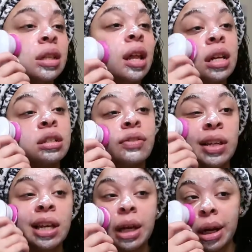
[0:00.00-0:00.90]
I like to feel
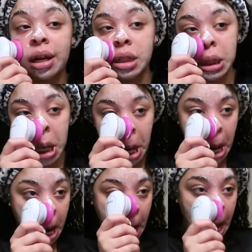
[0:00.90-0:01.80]
like it actually
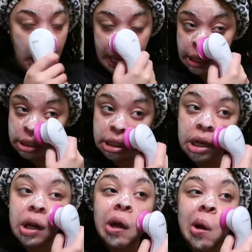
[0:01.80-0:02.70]
is
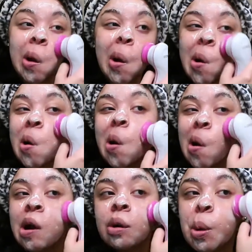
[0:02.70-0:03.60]
getting
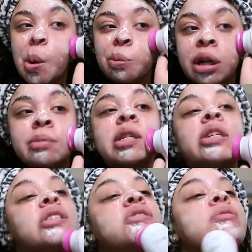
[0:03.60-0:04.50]
rubbed
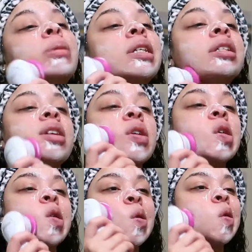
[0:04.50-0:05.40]
into my skin,